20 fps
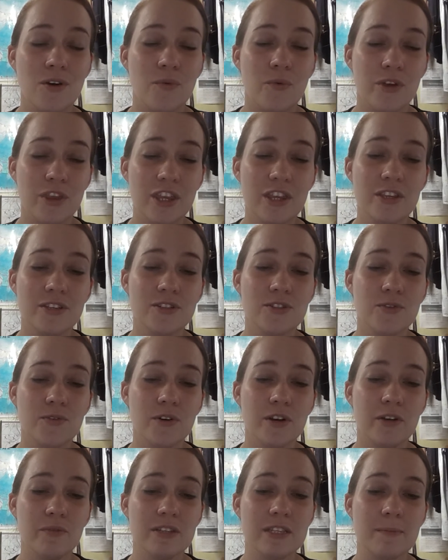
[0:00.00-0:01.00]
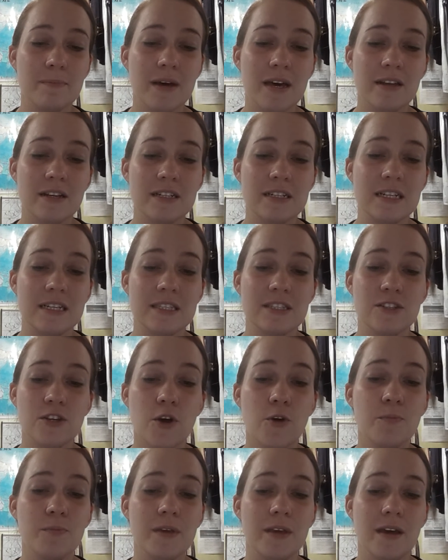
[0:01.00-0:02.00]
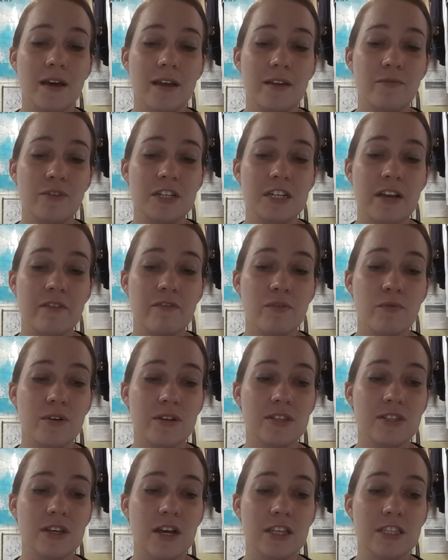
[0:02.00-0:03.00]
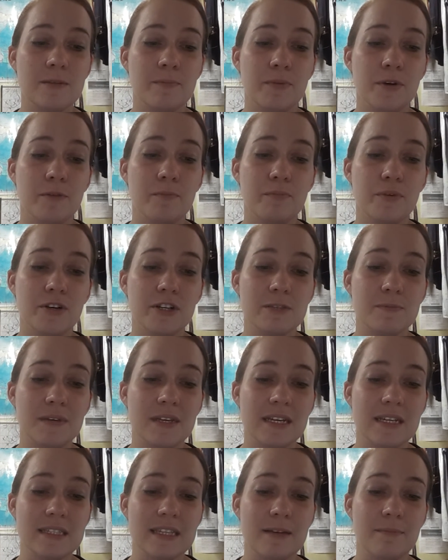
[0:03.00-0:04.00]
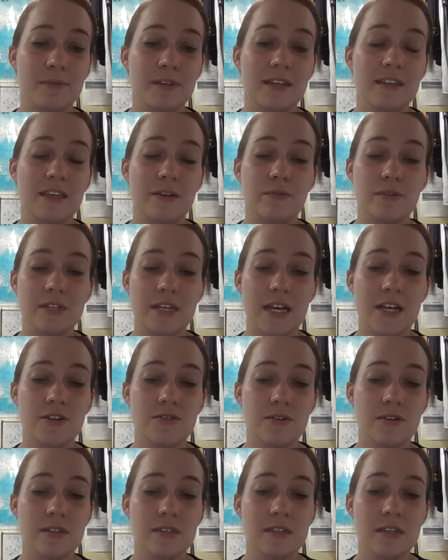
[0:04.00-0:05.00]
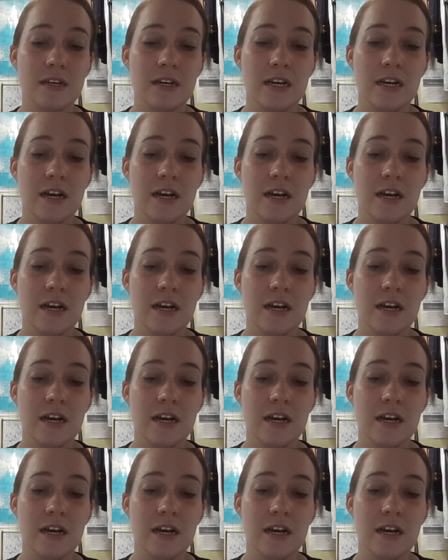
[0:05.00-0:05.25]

Within the story, it was about a dystopia in which everyone sought to burn books because they believed they were dangerous.